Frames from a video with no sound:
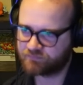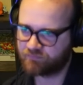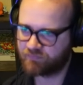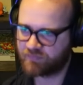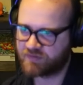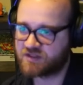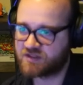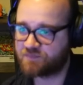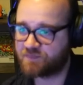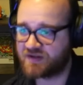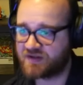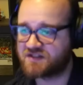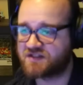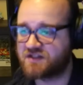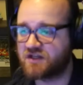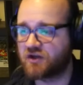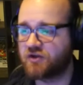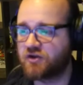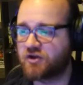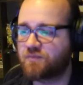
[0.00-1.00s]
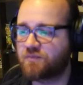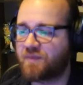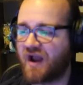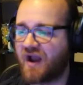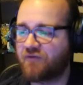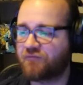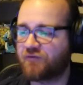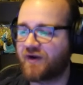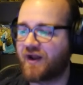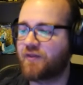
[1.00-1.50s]
It's the best deal you can
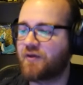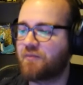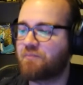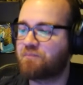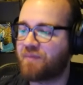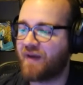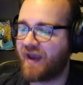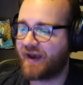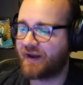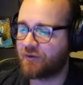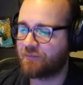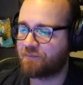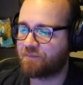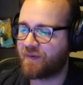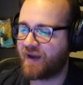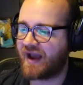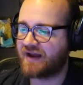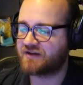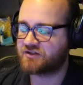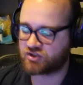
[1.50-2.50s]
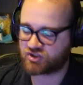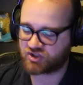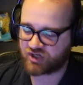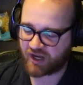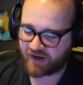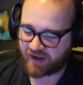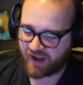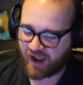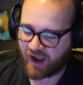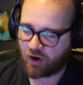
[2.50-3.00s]
buy for now. The Battle Pass.
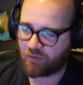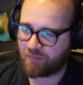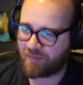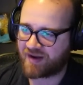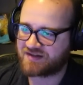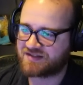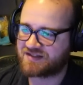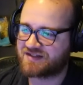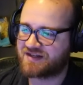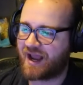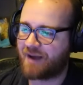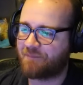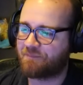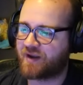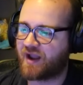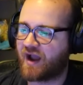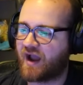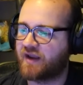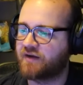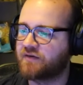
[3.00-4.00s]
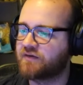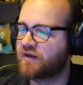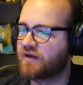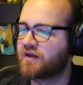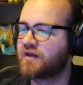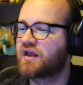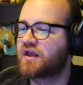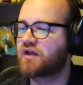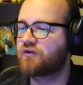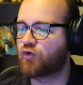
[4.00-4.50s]
Check out my Snap guide
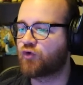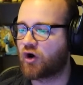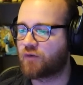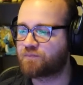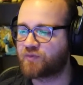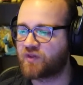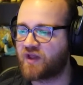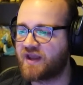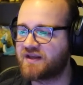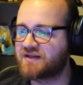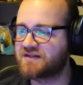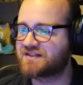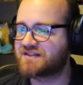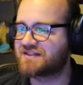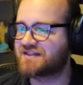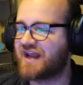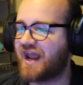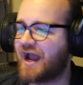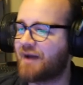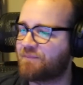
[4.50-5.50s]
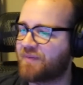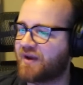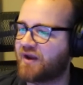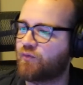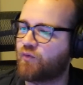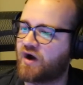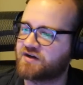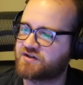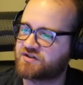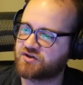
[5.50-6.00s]
if you are playing Snap and
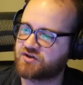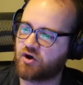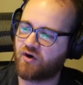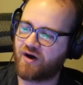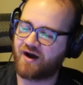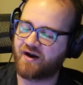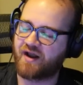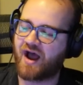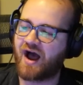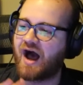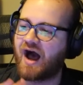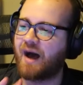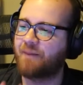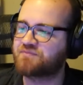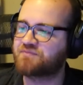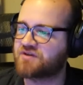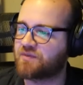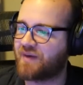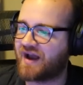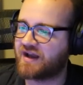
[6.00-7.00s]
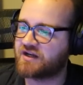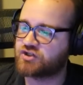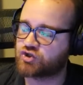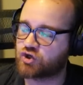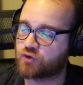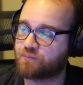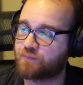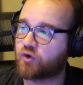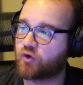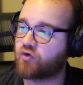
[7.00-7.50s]
want to know how to optimize
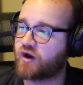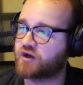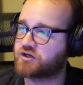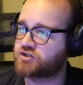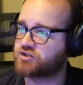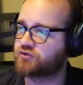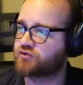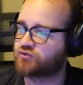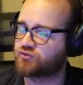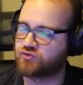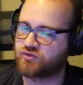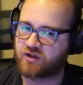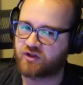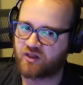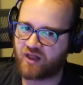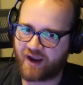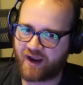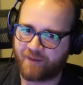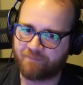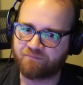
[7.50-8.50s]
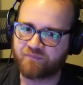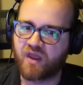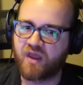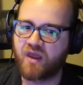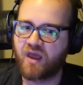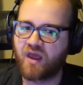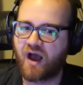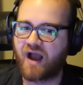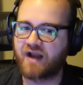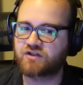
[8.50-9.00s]
your progression through the client.
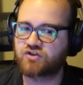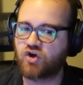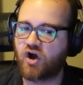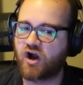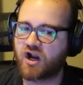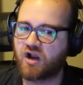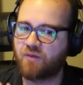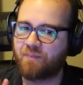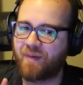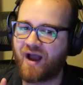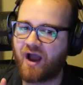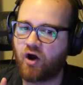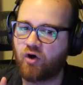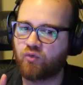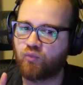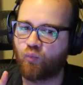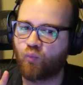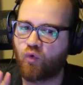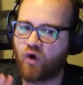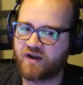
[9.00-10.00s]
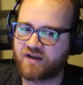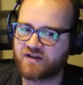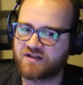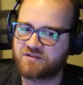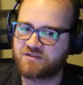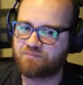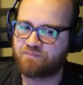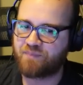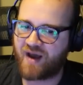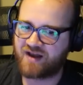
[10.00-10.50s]
I talk about what
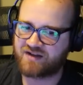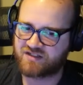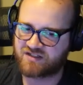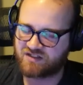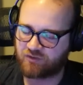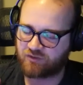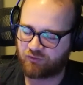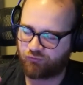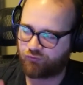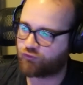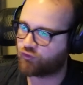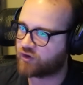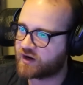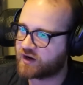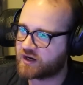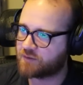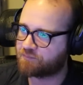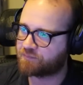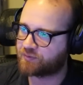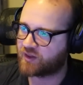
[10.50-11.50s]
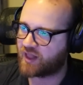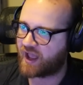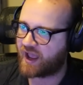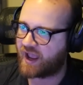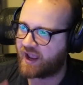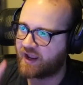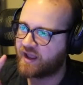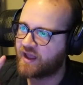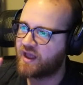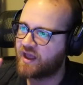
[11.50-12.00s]
is best free to
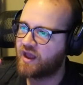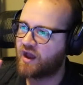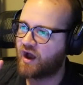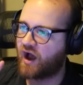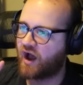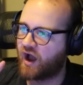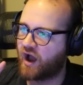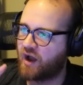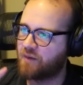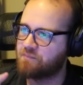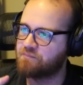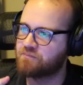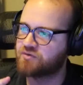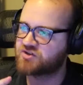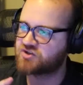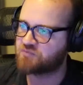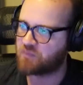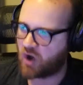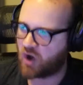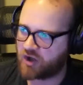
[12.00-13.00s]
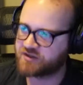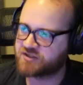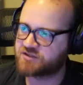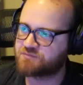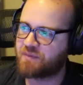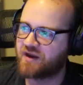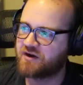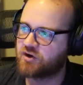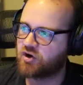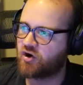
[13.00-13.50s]
play, small
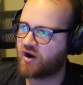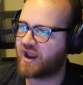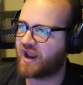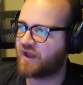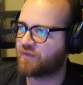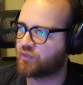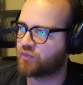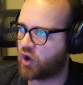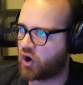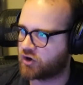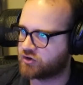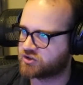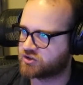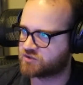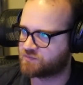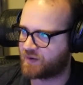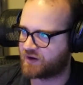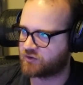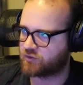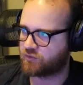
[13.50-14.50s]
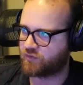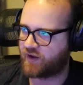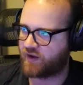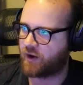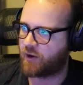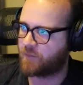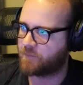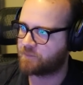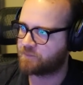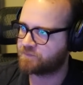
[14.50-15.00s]
spender and large spender there.